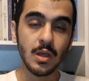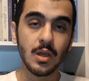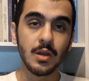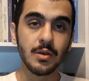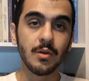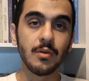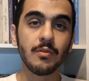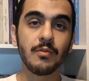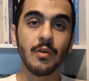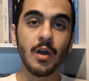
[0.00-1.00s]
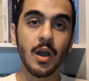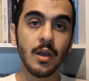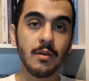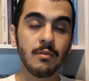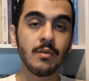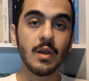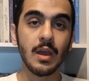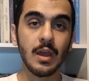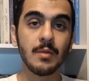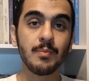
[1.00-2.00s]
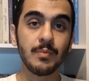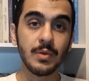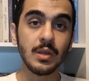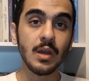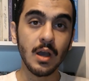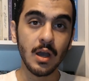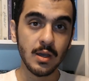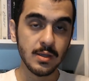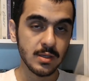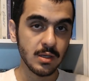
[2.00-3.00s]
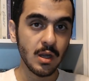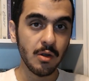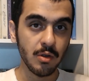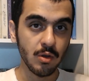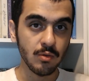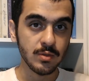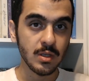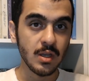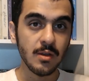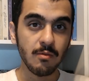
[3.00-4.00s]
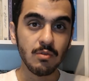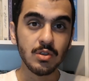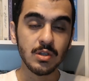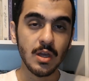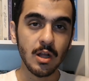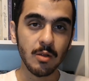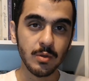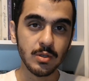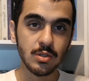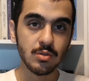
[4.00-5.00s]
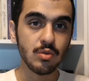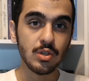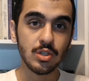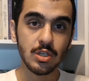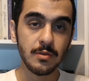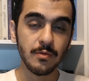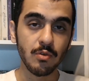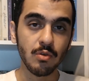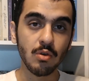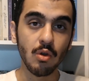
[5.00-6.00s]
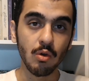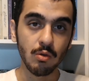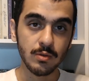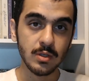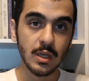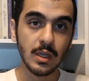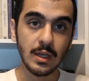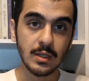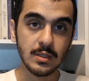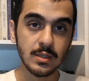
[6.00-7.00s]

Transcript: There are 5 NPI scenarios which can help us to achieve our goals against